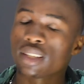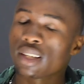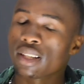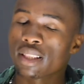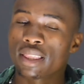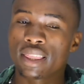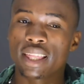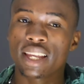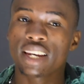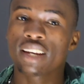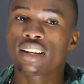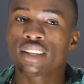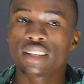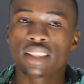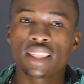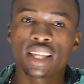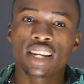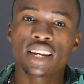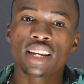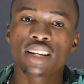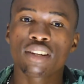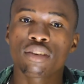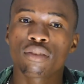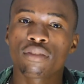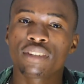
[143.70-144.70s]

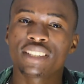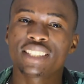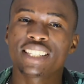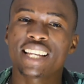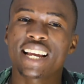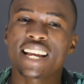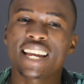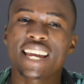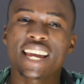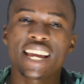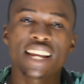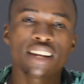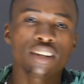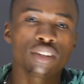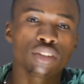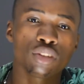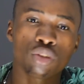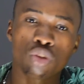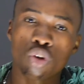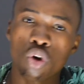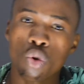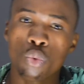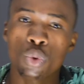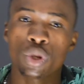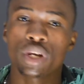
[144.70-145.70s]
30th of a second
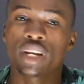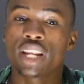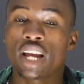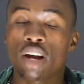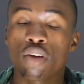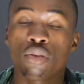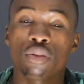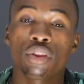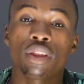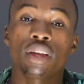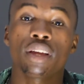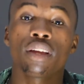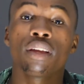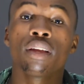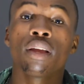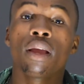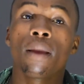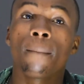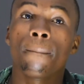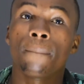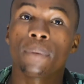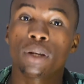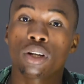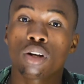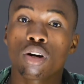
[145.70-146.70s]
going down there,
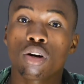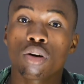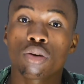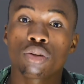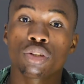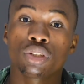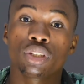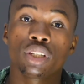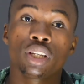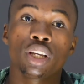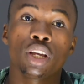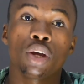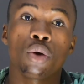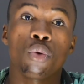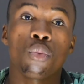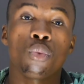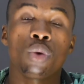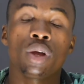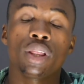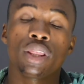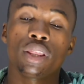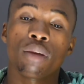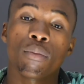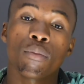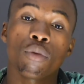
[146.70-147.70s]
because
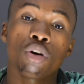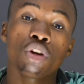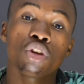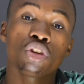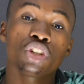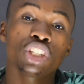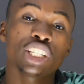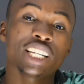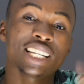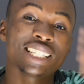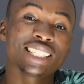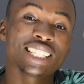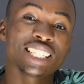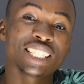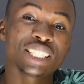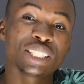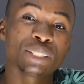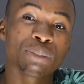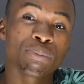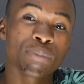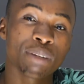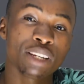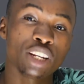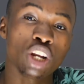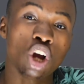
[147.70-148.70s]
when the more your shutter
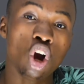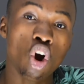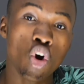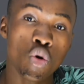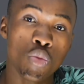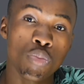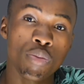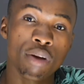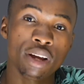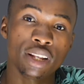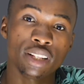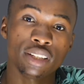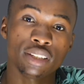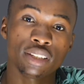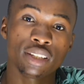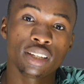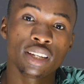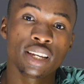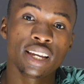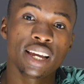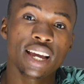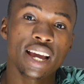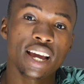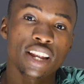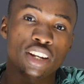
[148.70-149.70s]
speed opens
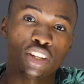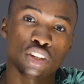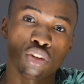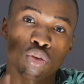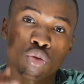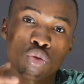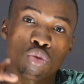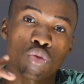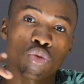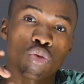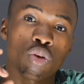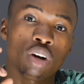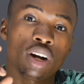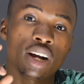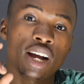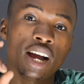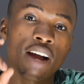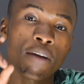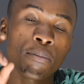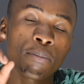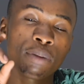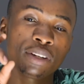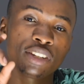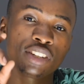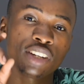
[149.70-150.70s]
and your
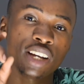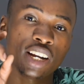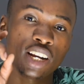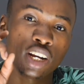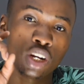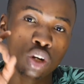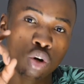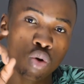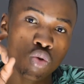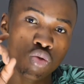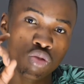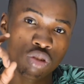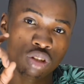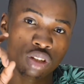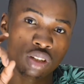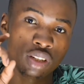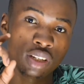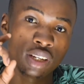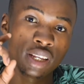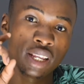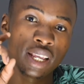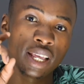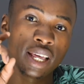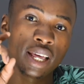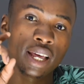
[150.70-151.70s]
aperture closed,
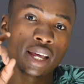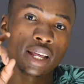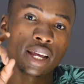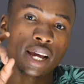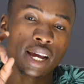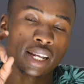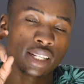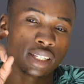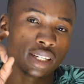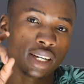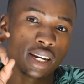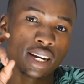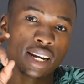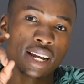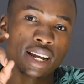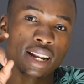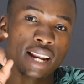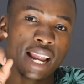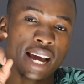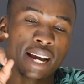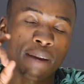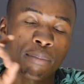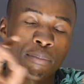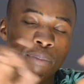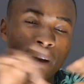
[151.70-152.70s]
it's gonna
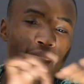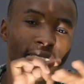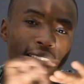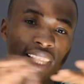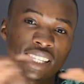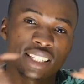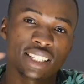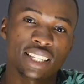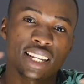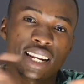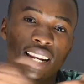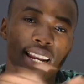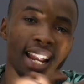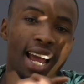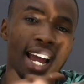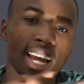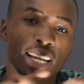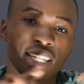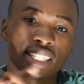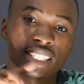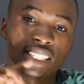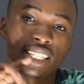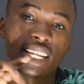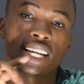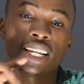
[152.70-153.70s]
like balance the
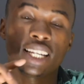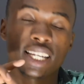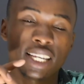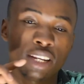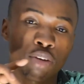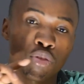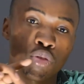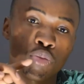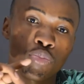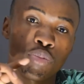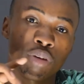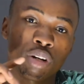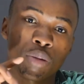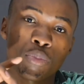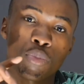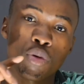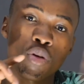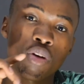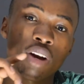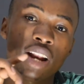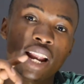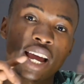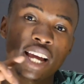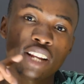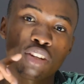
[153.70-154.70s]
light, that it will bring more
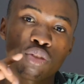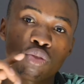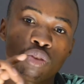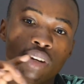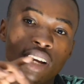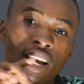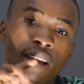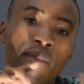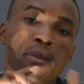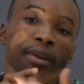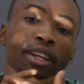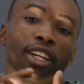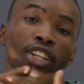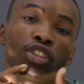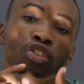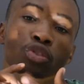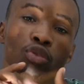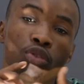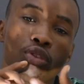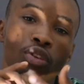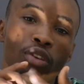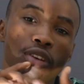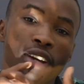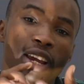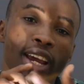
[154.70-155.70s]
light to come into
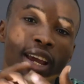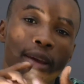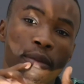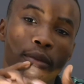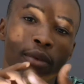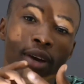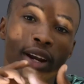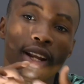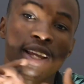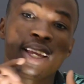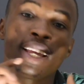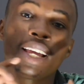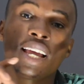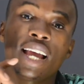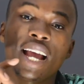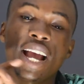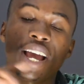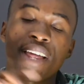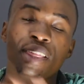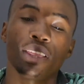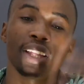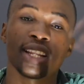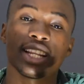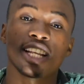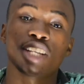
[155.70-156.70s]
your camera,
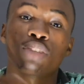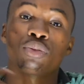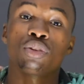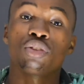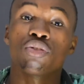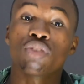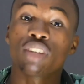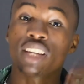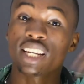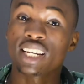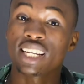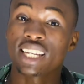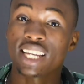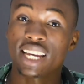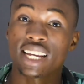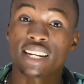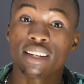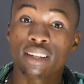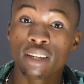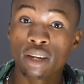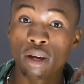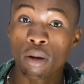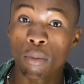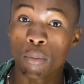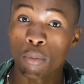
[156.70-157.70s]
and then that's when you can get
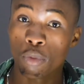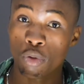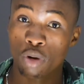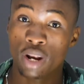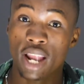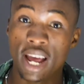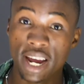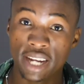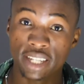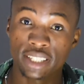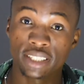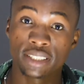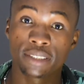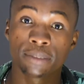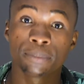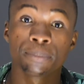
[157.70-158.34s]
more light.